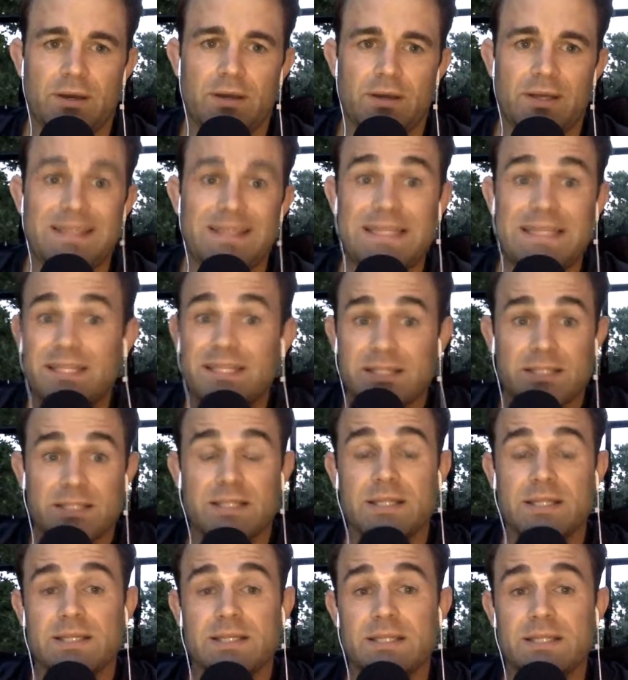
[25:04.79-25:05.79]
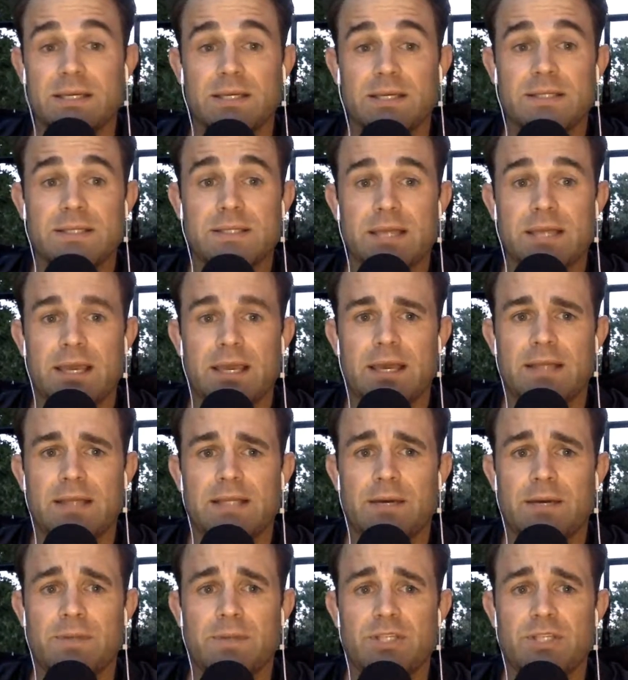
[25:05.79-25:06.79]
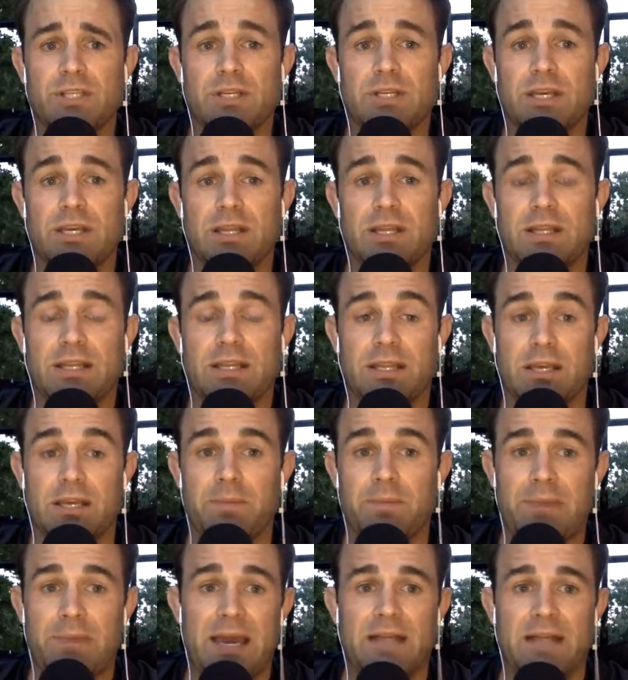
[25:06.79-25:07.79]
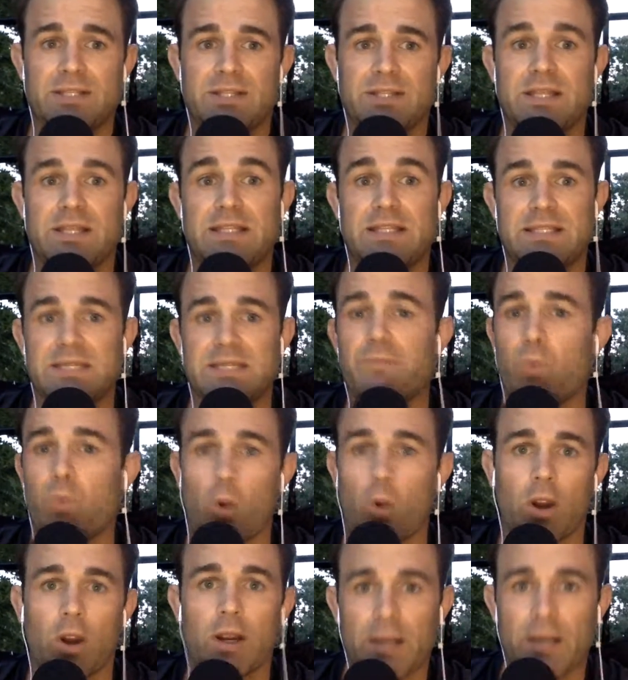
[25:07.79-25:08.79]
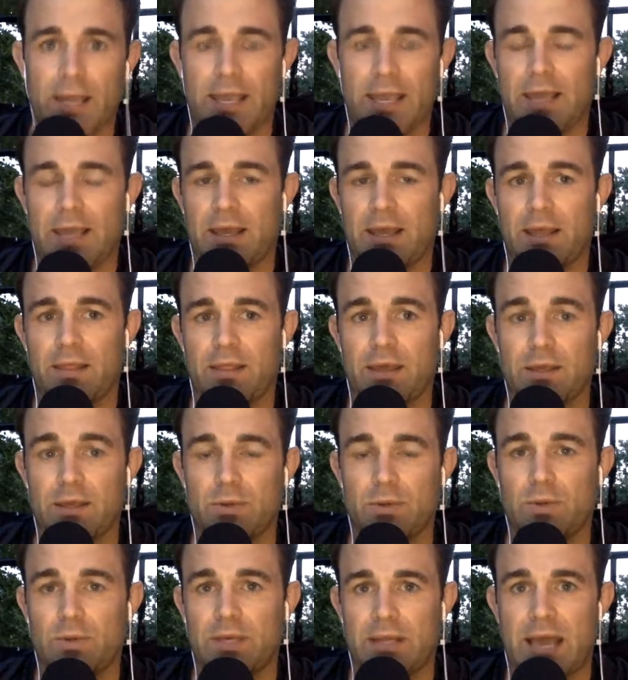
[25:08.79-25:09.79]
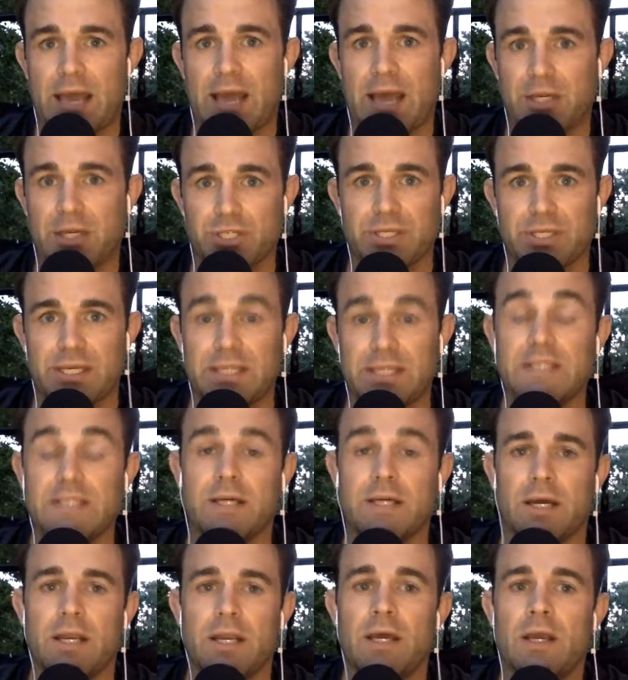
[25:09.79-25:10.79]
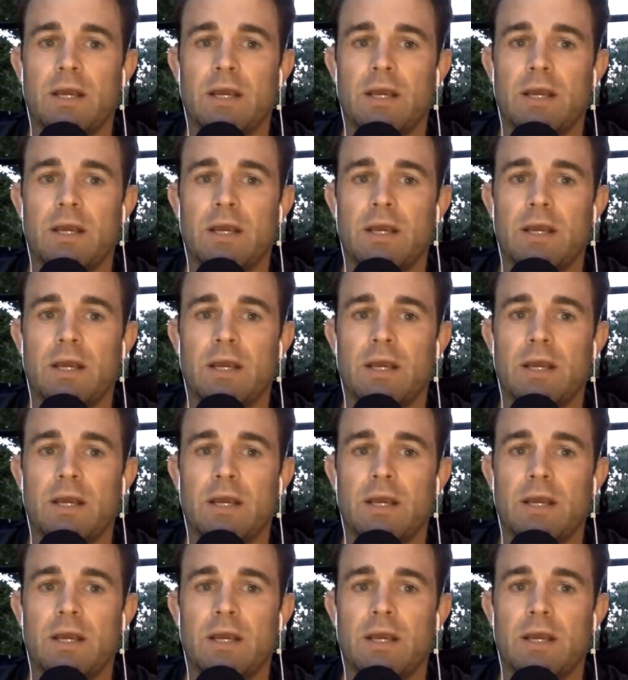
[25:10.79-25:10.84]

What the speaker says: addicted to these things and how much it can impact the deep work that you can actually get done.